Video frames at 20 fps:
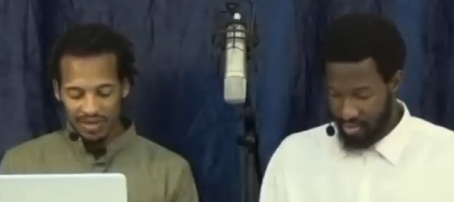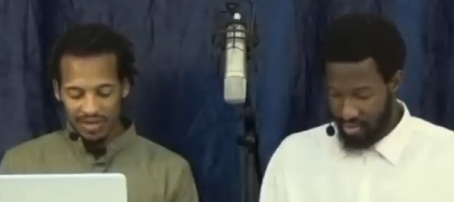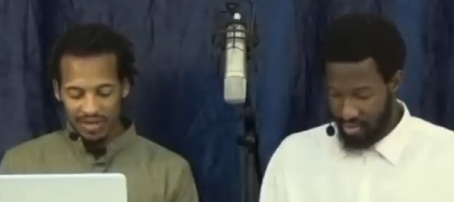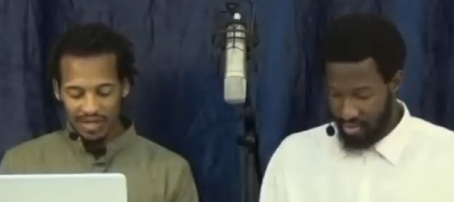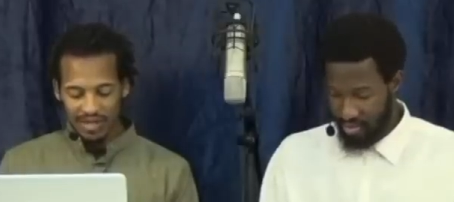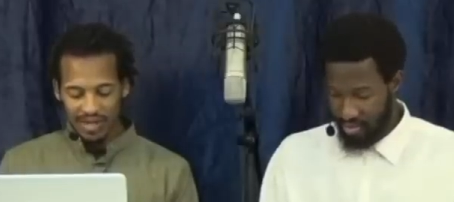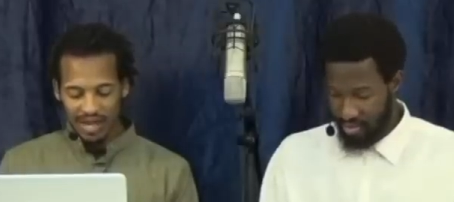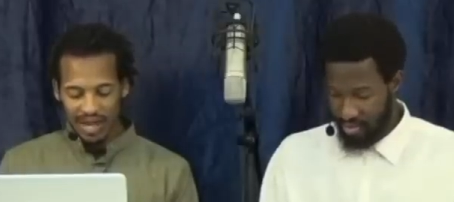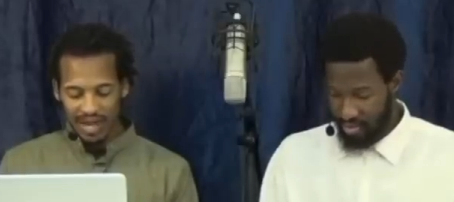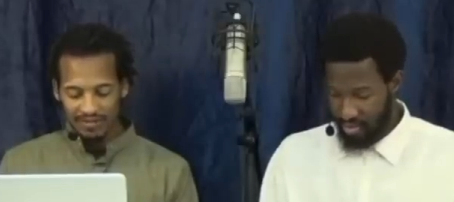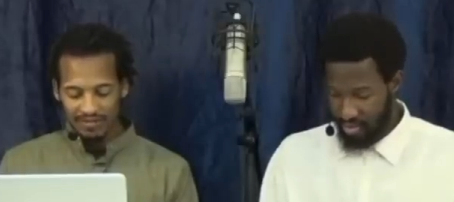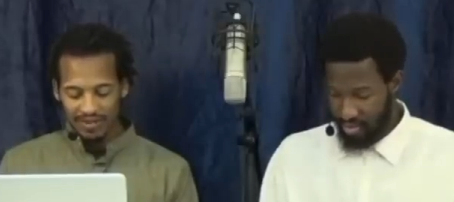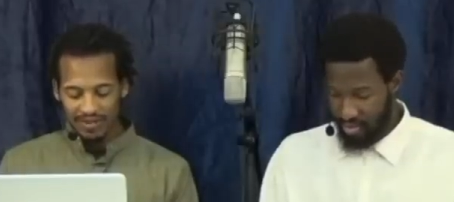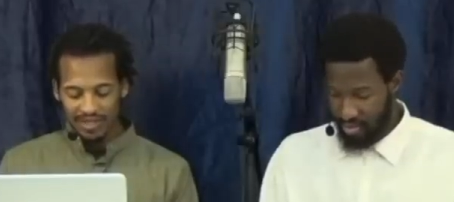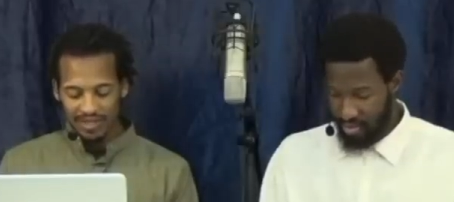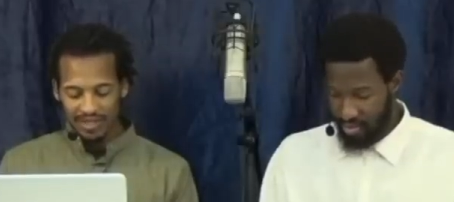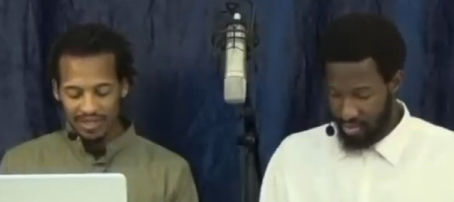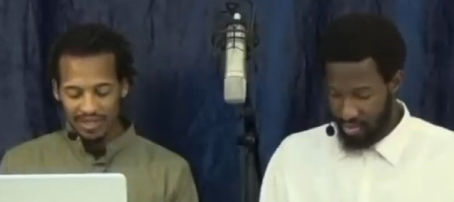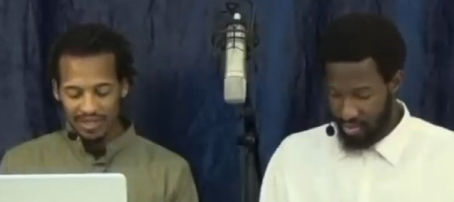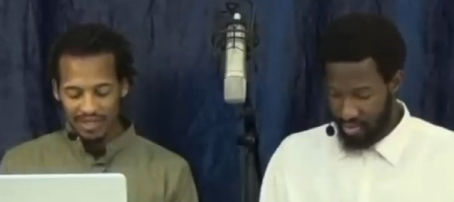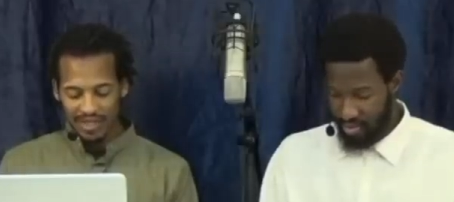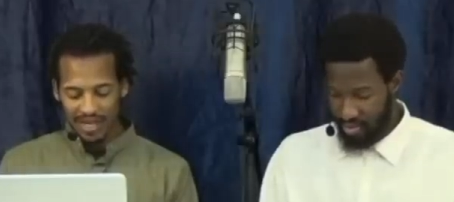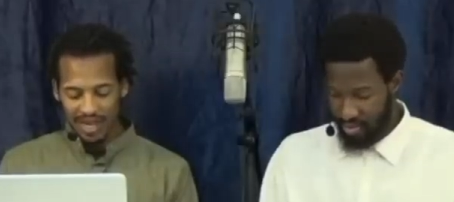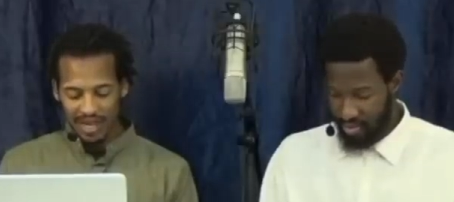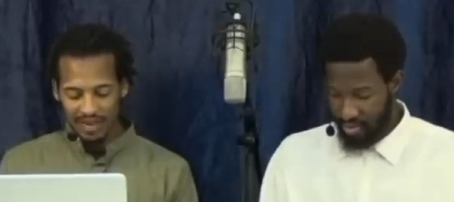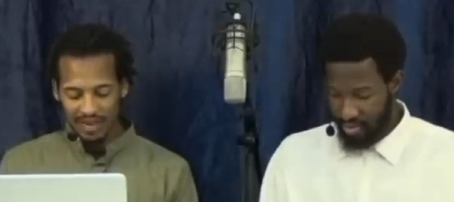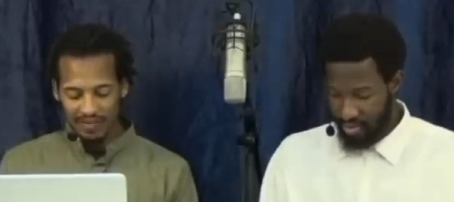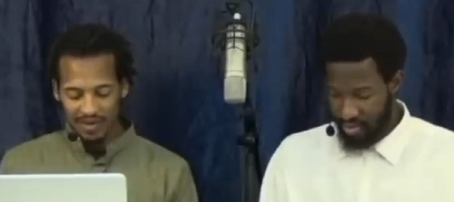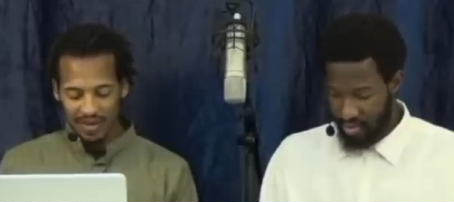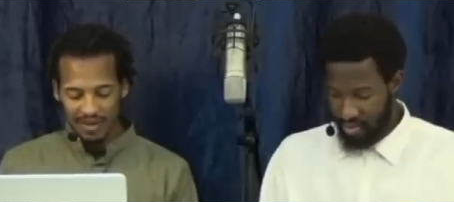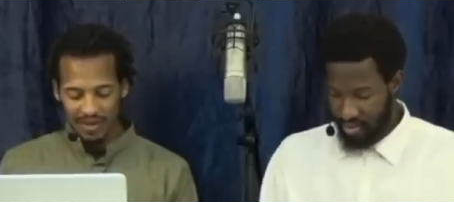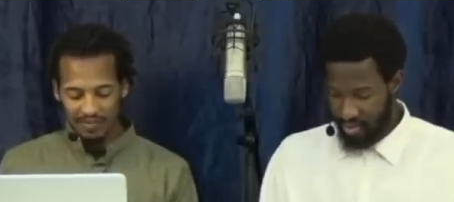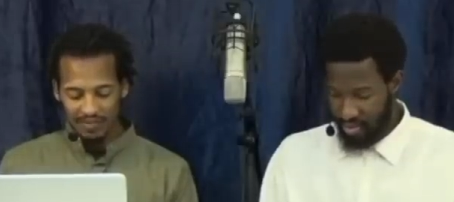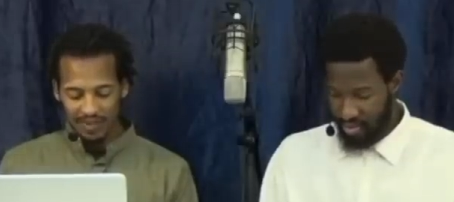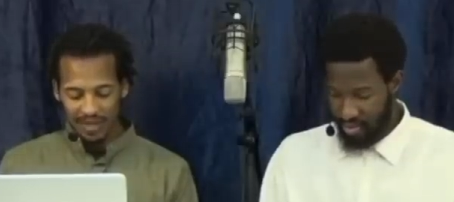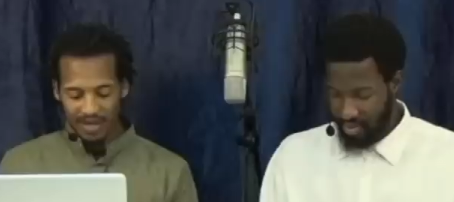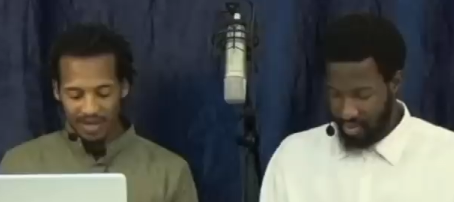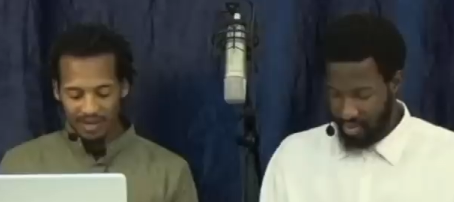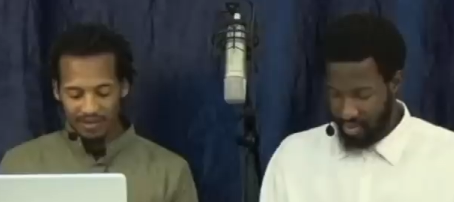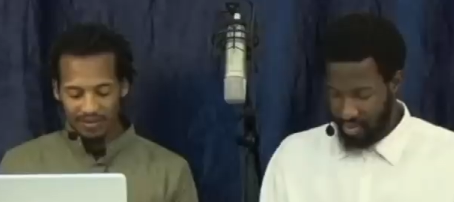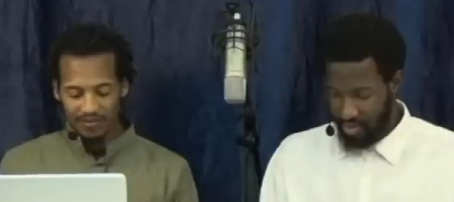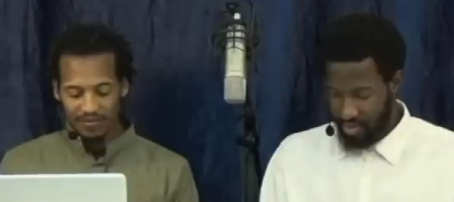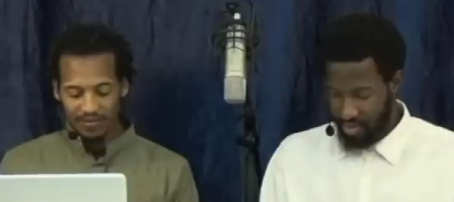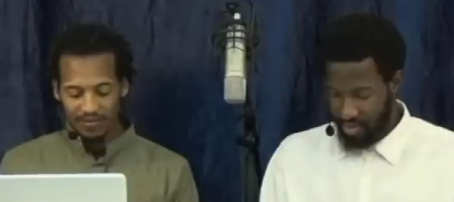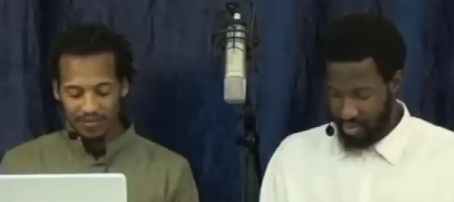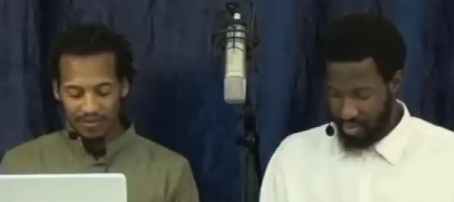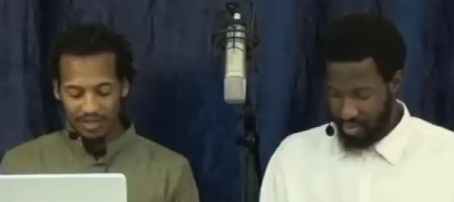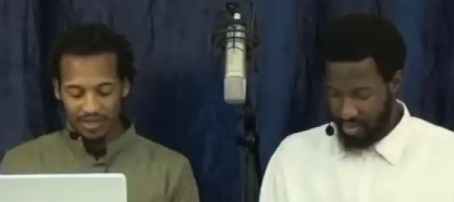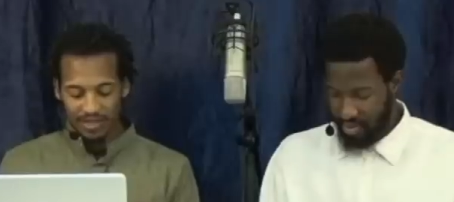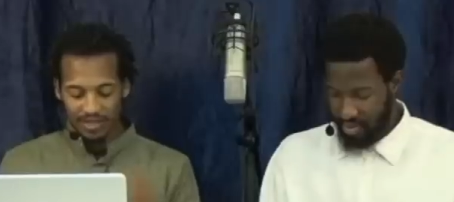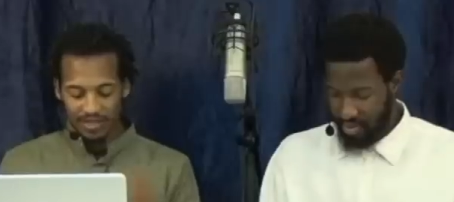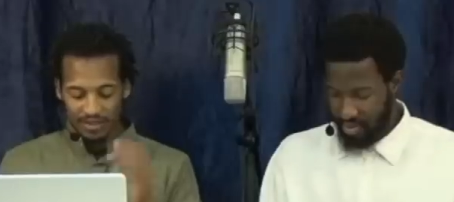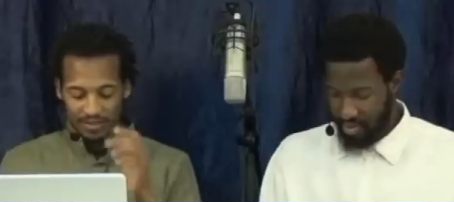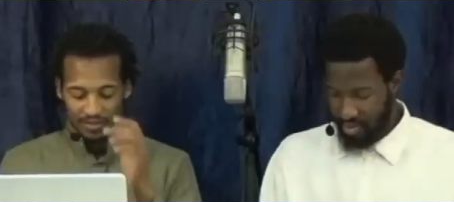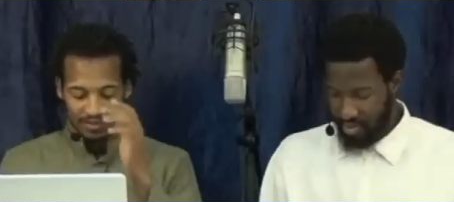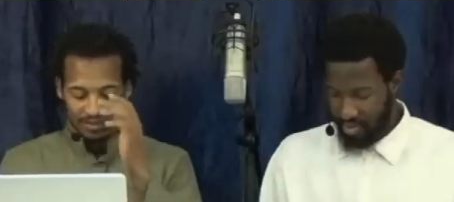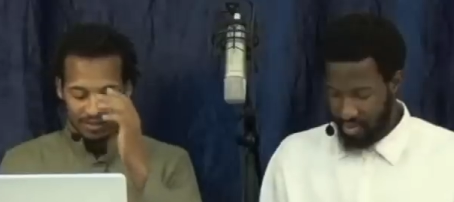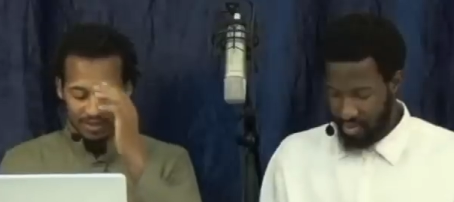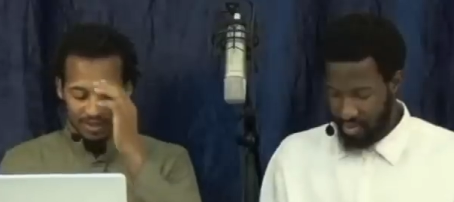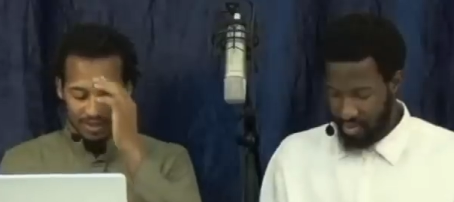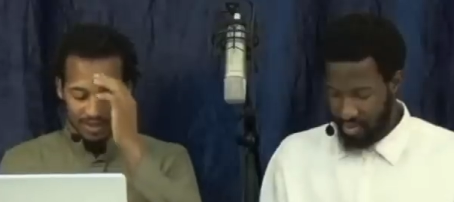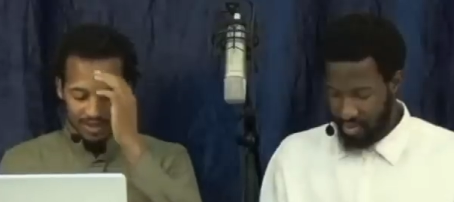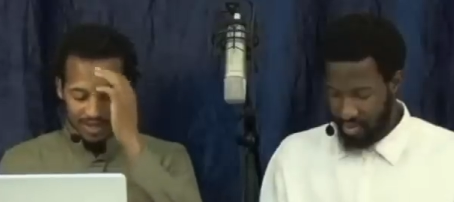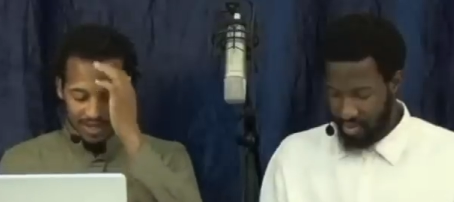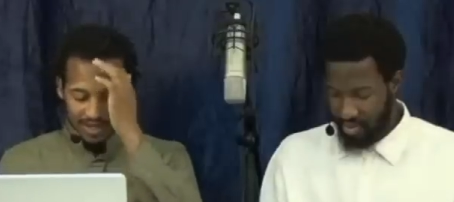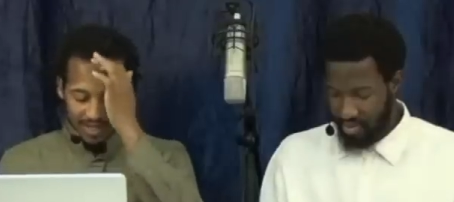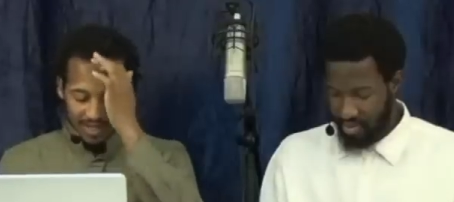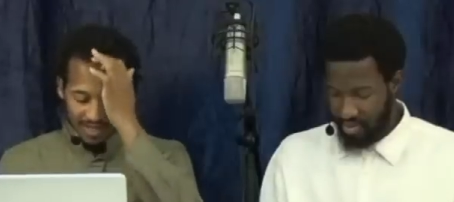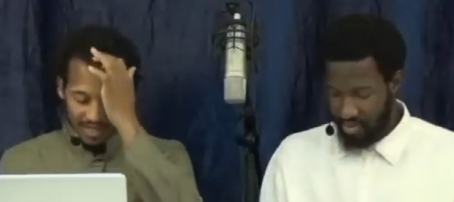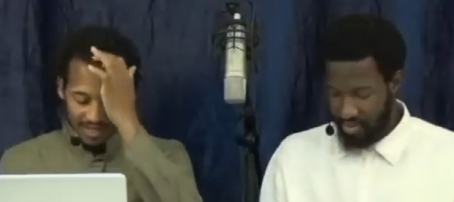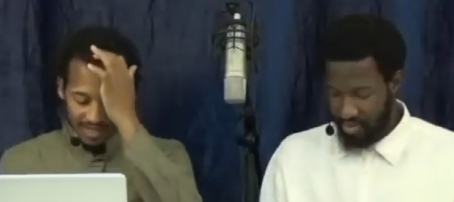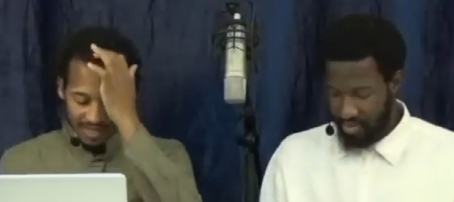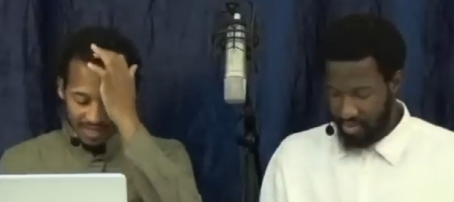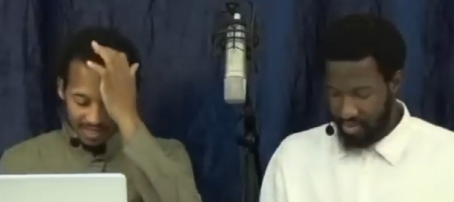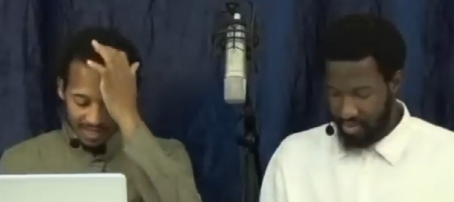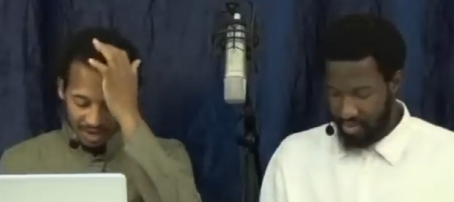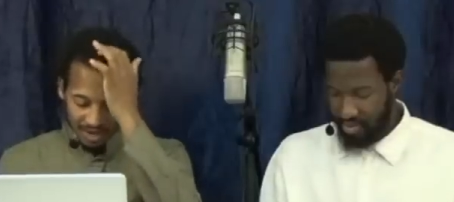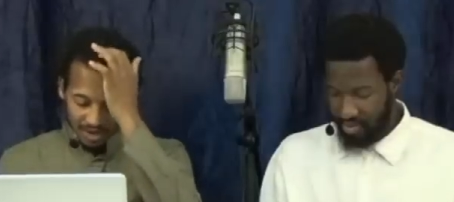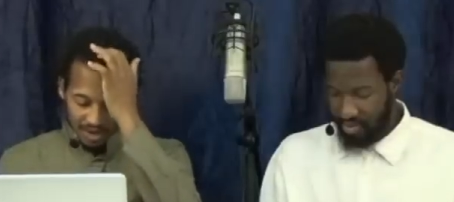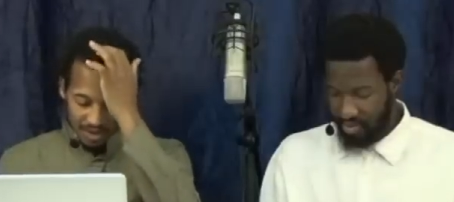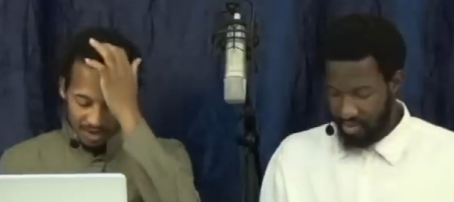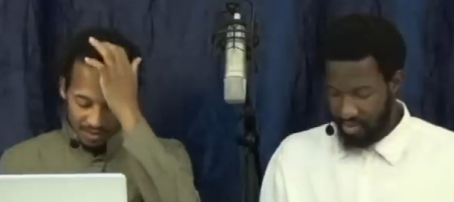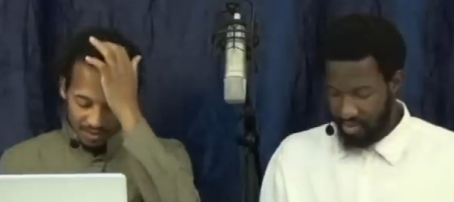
Speaker 1: And after these came up other forty stones, and these all